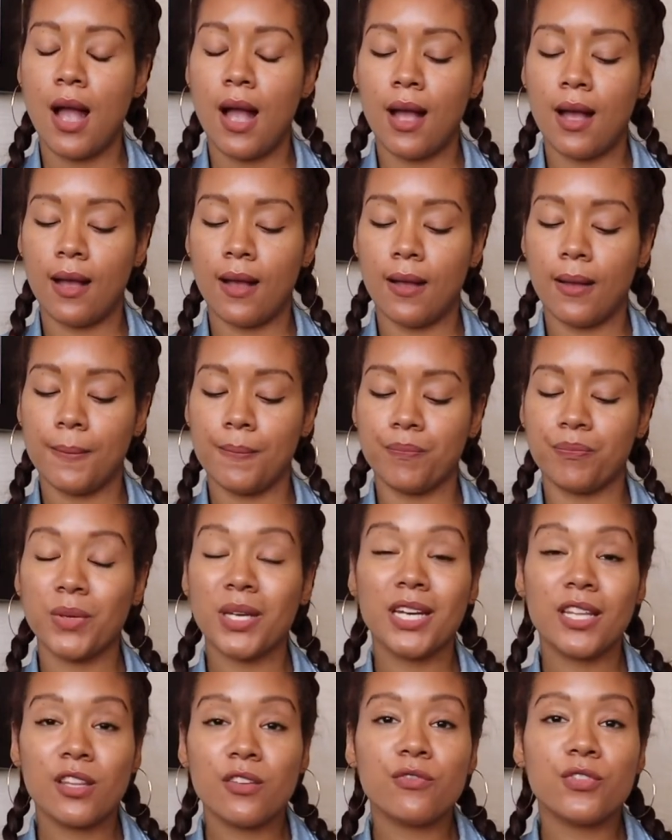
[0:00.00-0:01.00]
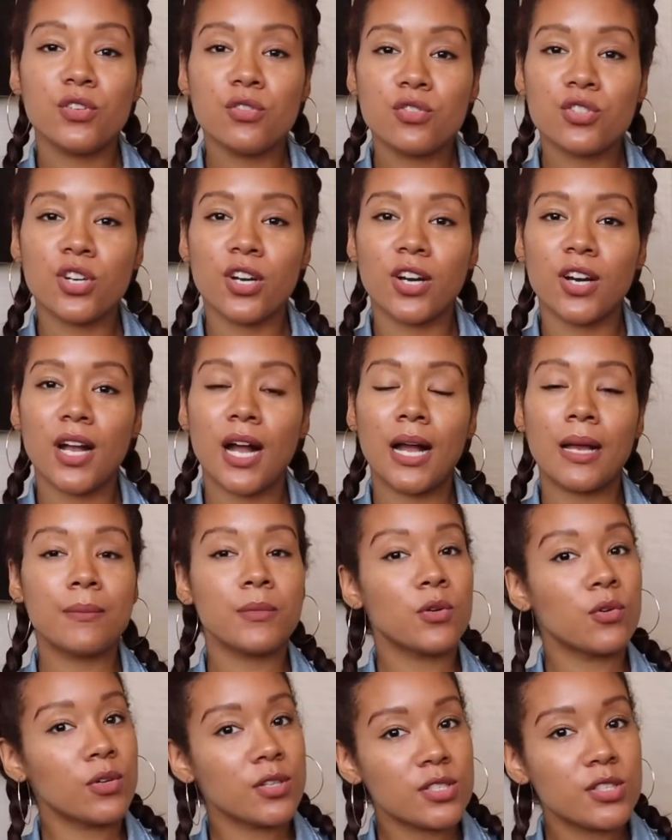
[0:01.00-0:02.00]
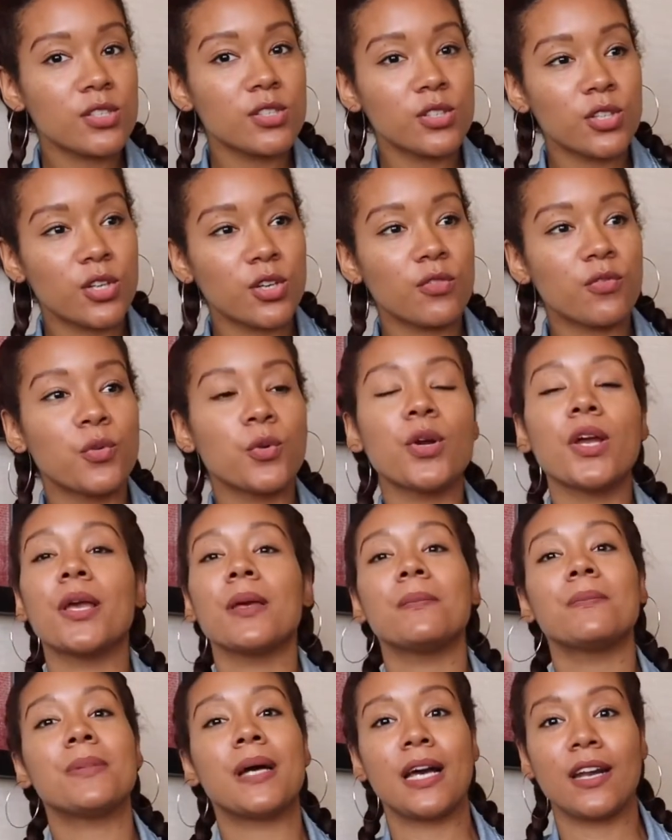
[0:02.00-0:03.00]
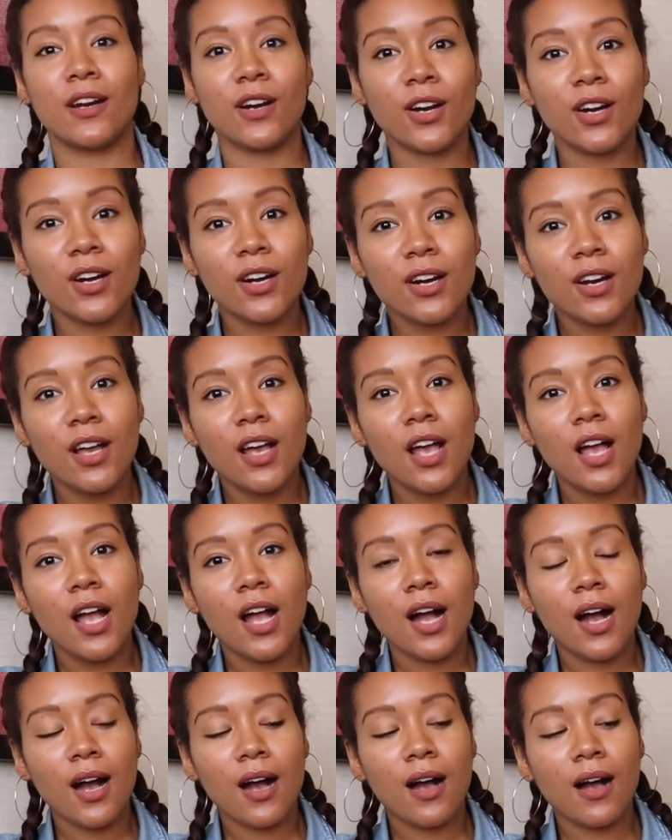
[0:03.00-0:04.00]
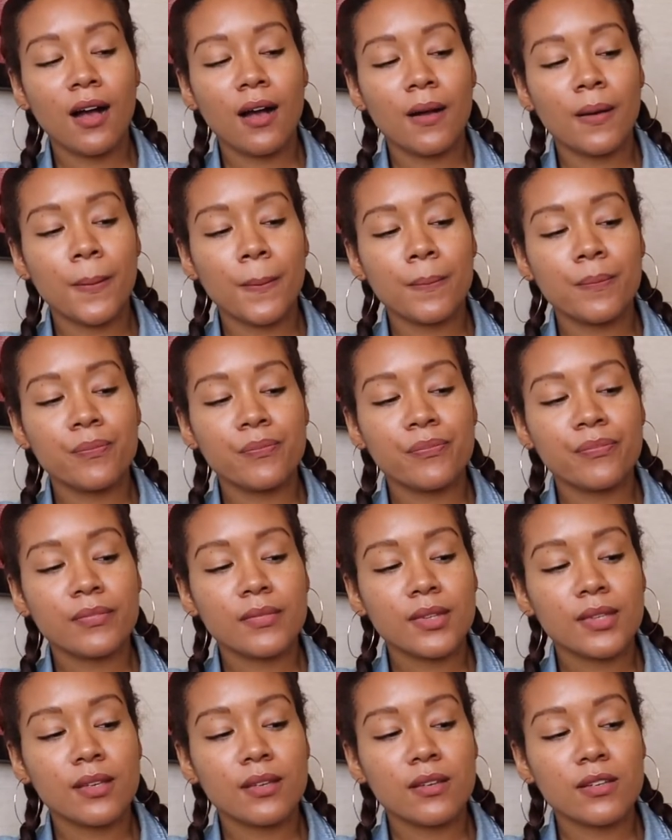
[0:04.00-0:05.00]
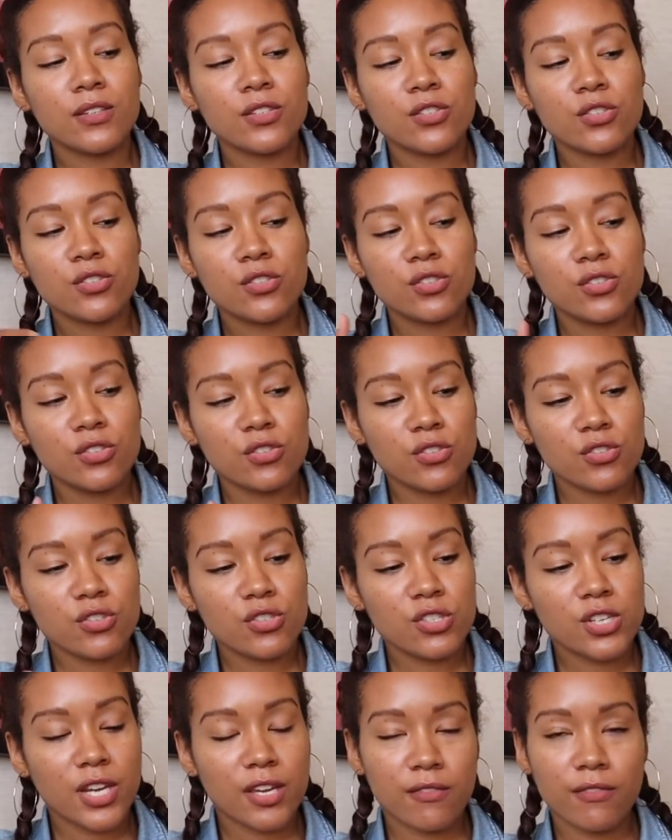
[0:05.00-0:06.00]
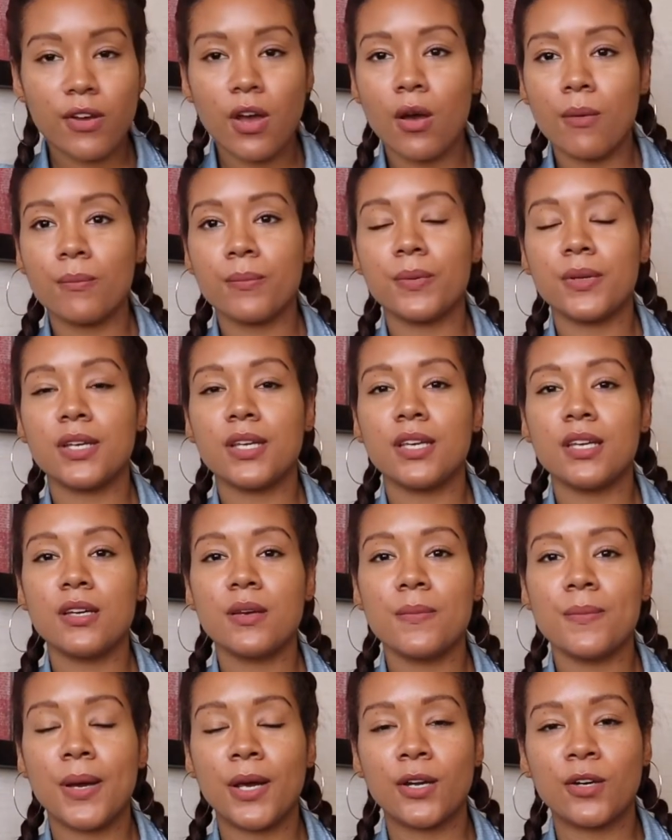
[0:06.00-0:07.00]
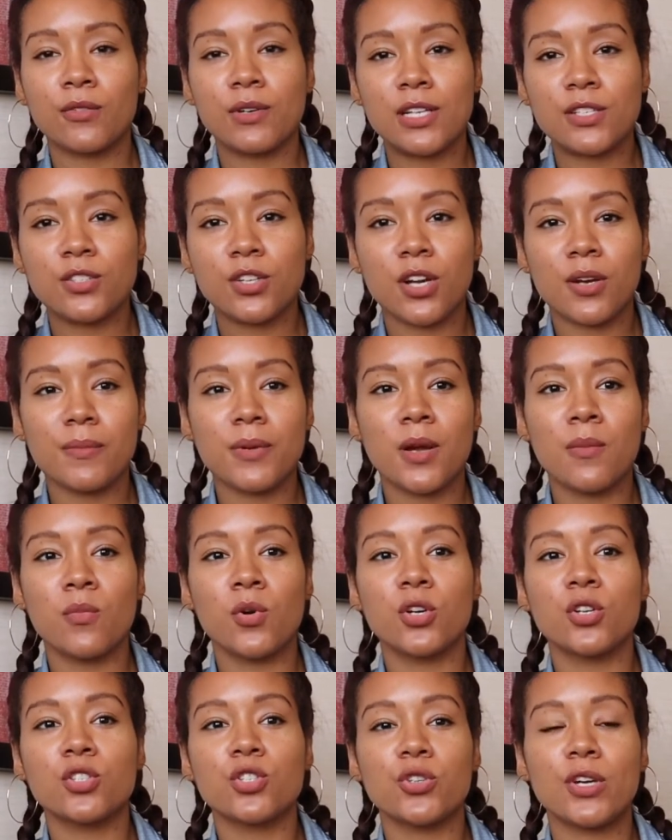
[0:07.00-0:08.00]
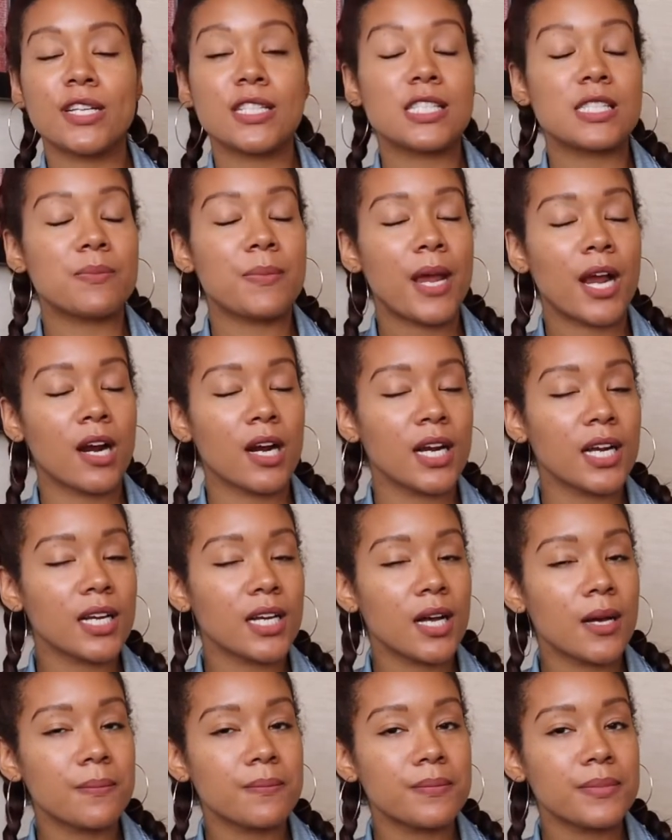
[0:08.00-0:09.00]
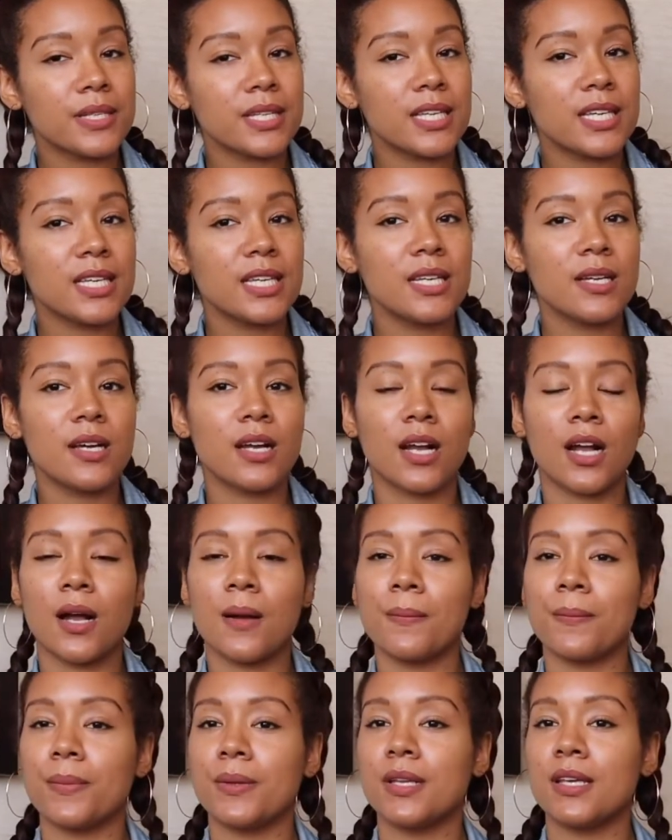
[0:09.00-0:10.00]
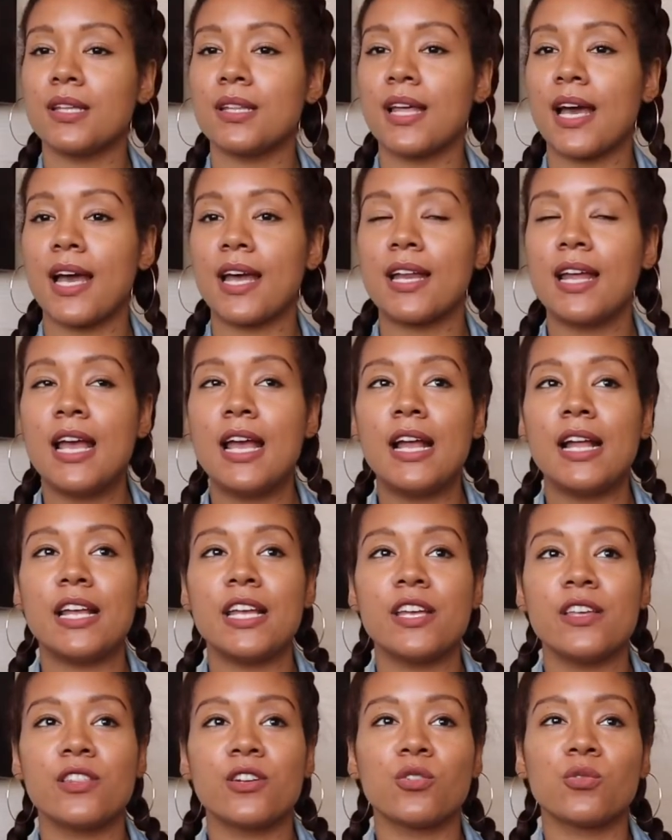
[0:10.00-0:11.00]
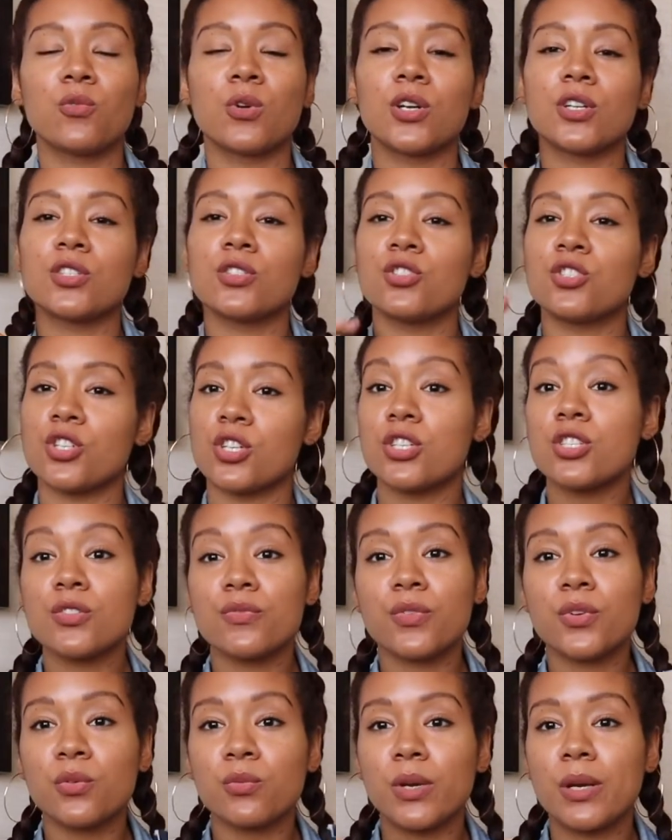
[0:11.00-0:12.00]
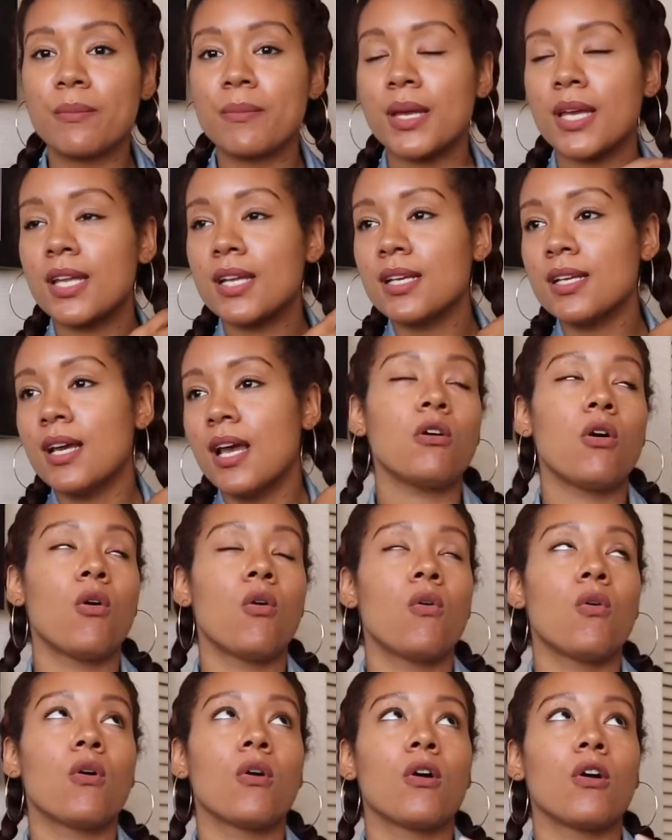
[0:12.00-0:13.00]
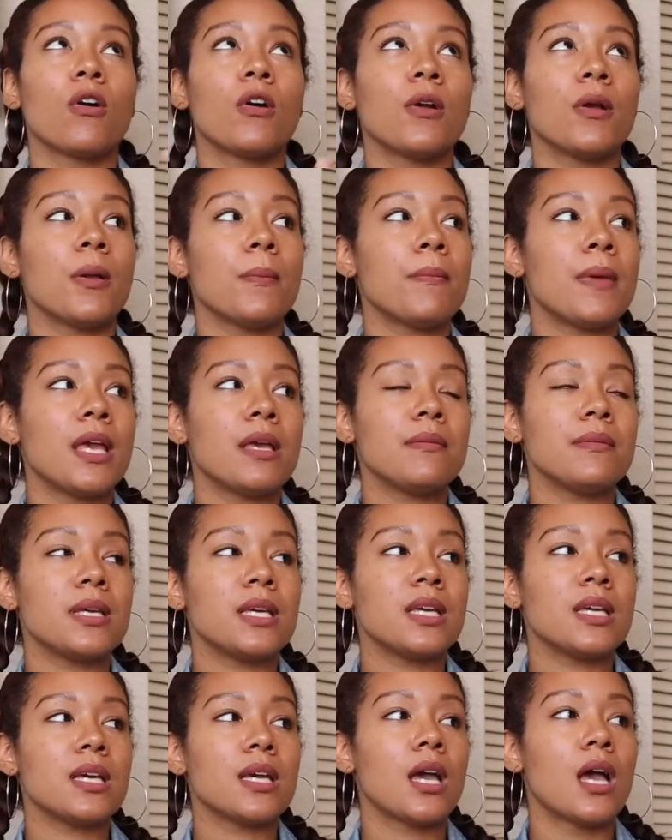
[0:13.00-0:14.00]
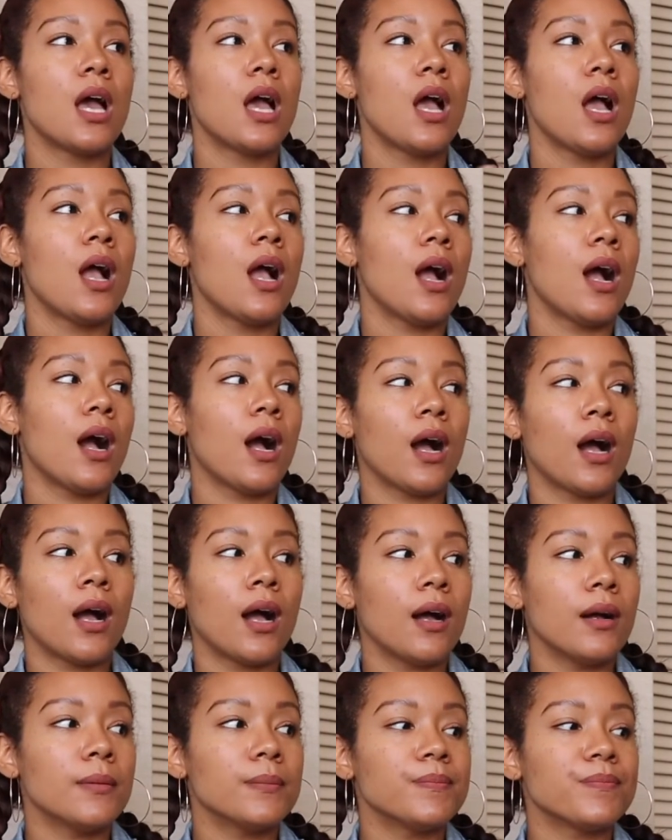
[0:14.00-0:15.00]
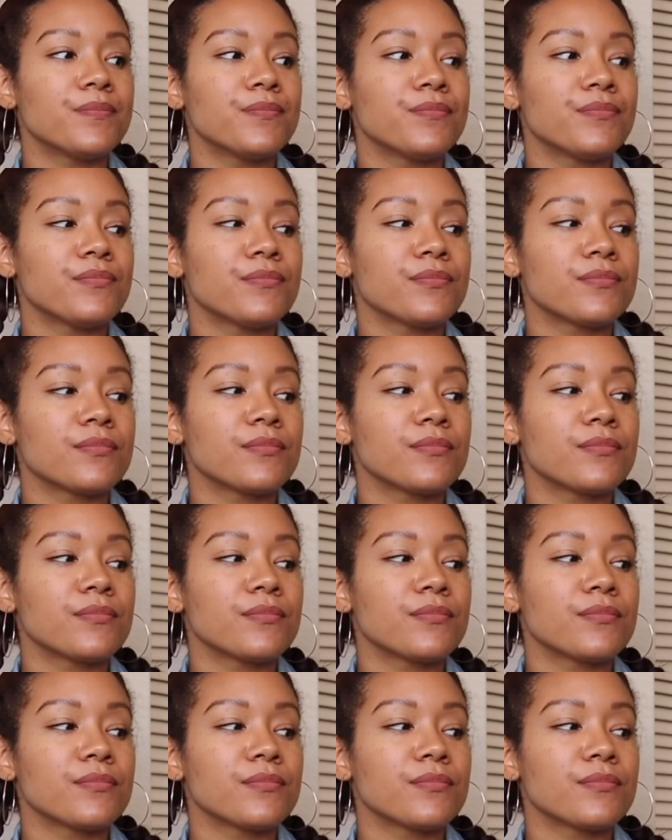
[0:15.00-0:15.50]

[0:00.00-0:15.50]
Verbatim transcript: Um, but in the future, I'm going to look for a better um, shave company, a better razor company, a more transparent company, a company that either works just for women or maybe um,